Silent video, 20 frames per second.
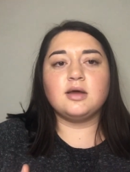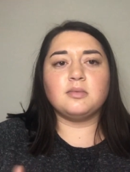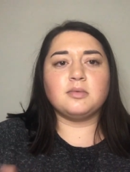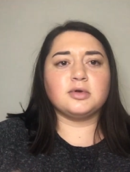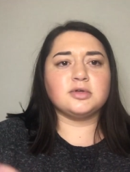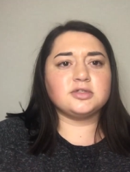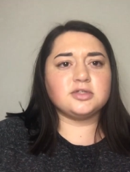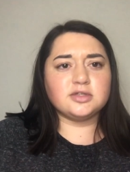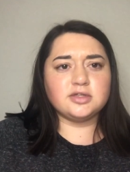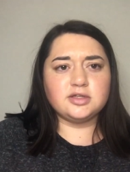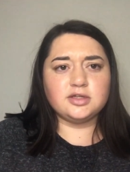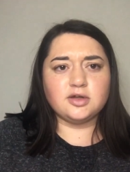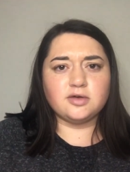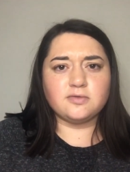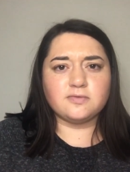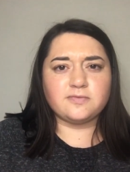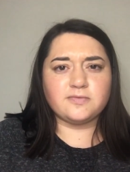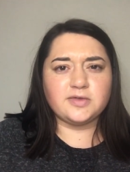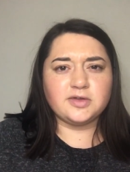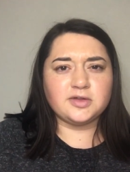personally
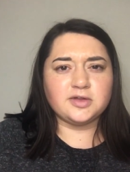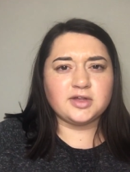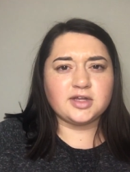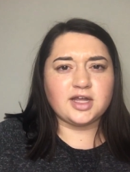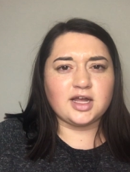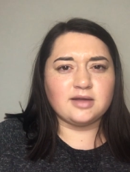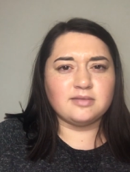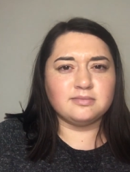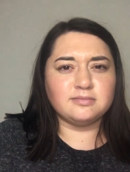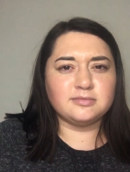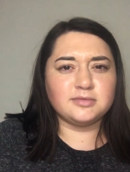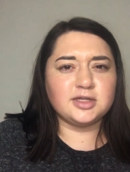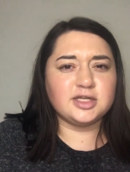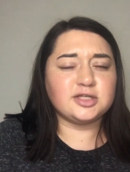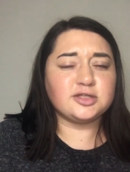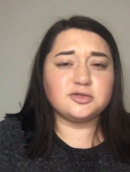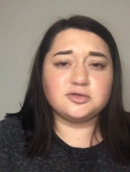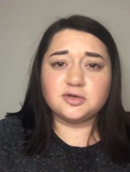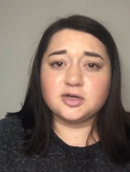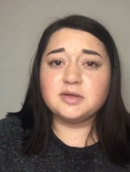don't feel like I'm
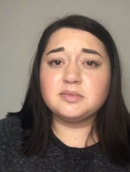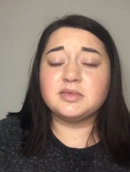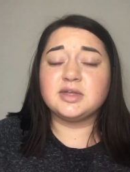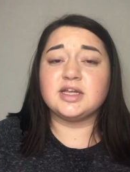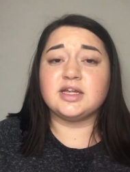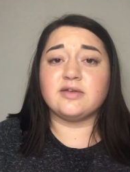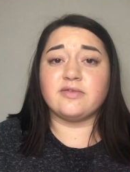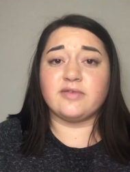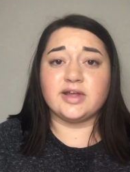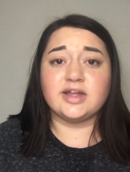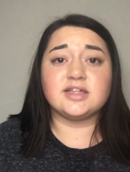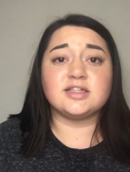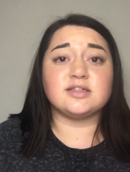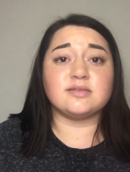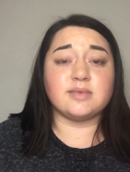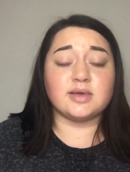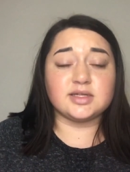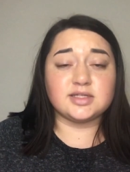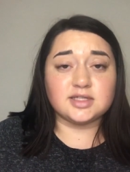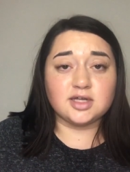extremely advanced
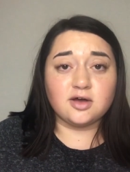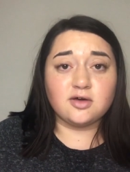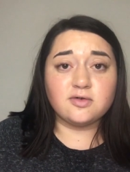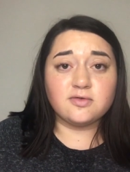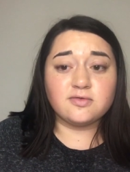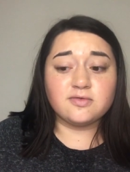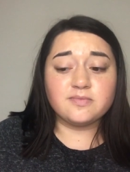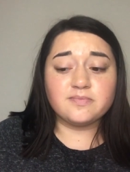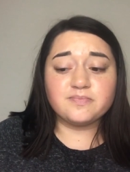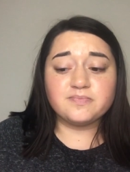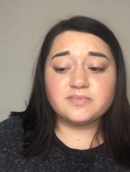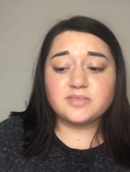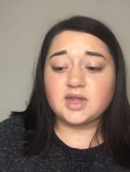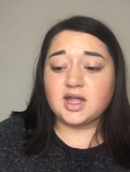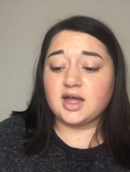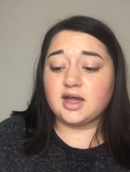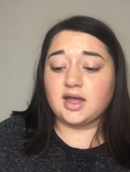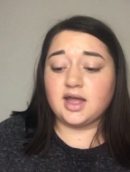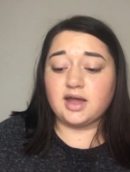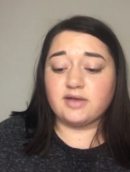myself.
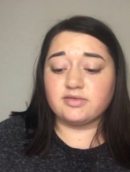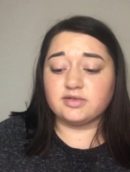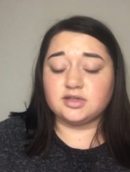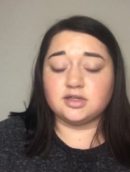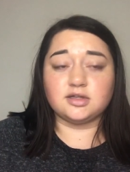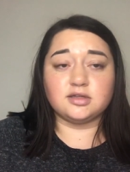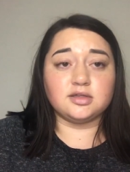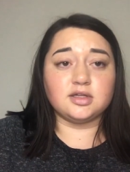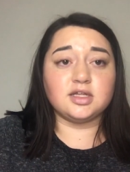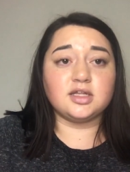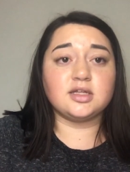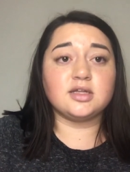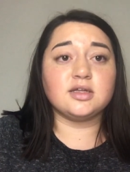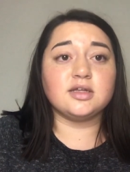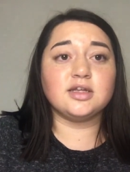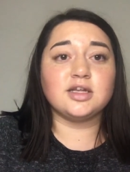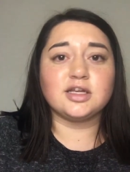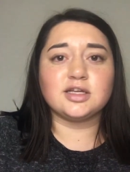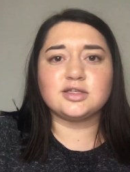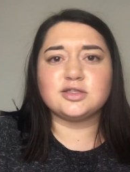I haven't done like
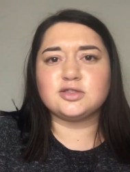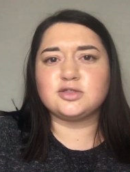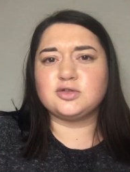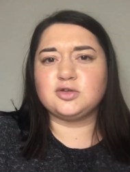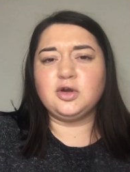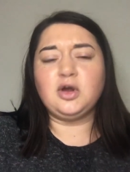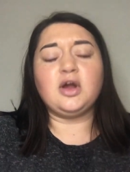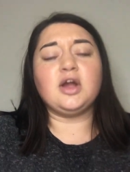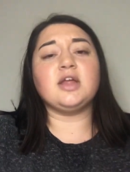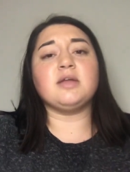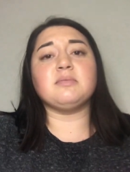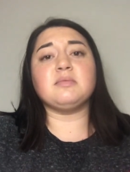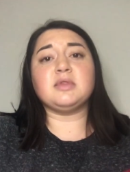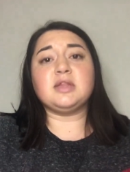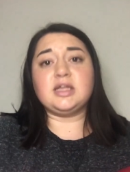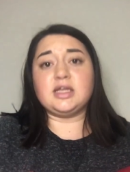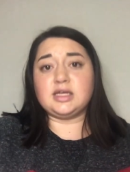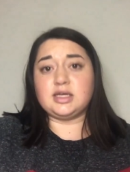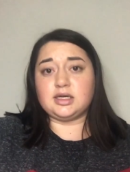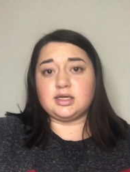
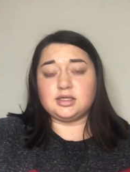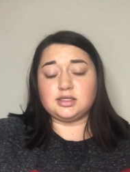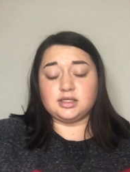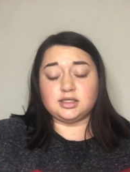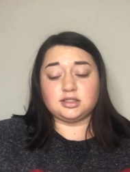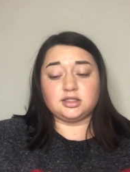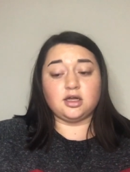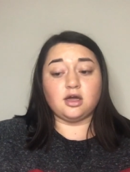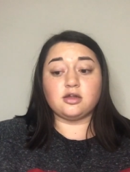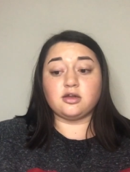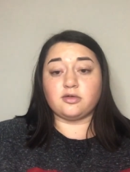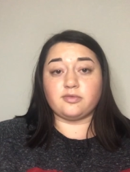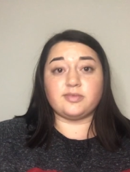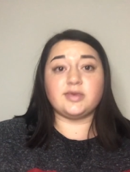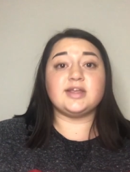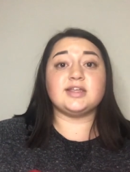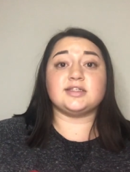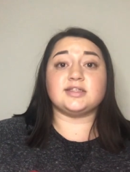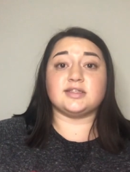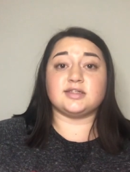extremely a ton of
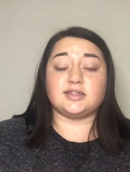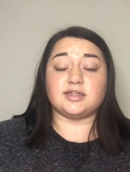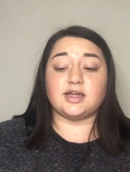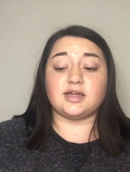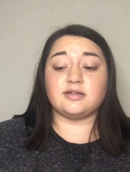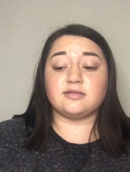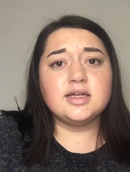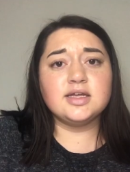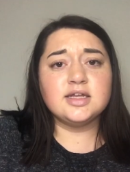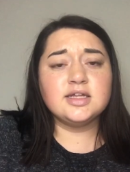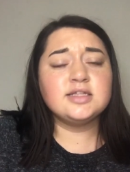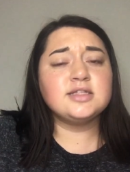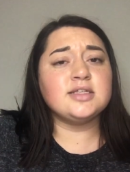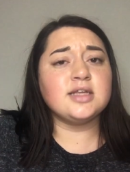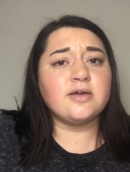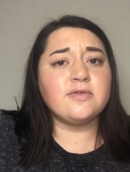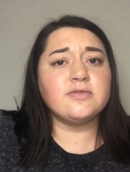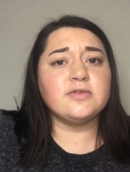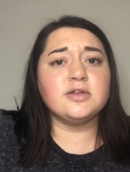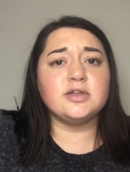pieces yet. It's
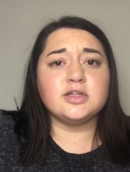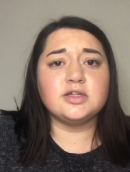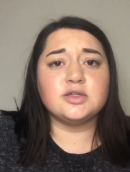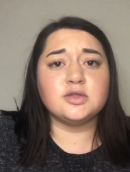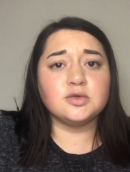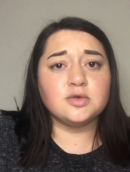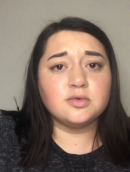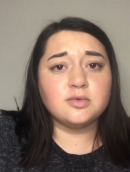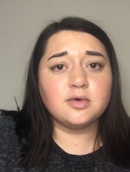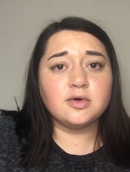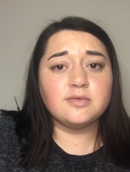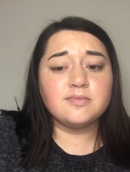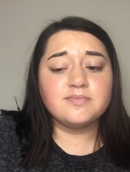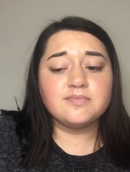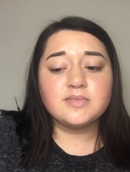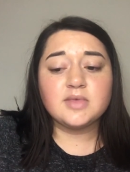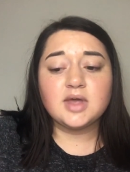definitely doable.